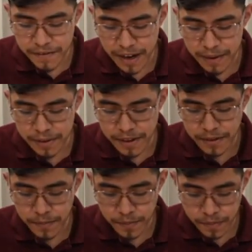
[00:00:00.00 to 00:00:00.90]
family.
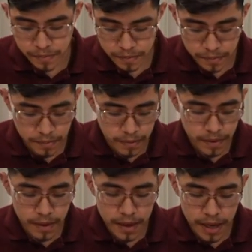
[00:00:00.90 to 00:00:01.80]

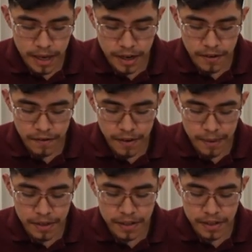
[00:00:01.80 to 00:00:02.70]
You know,
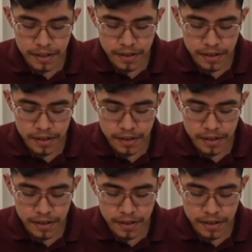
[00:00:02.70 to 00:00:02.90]
family sticks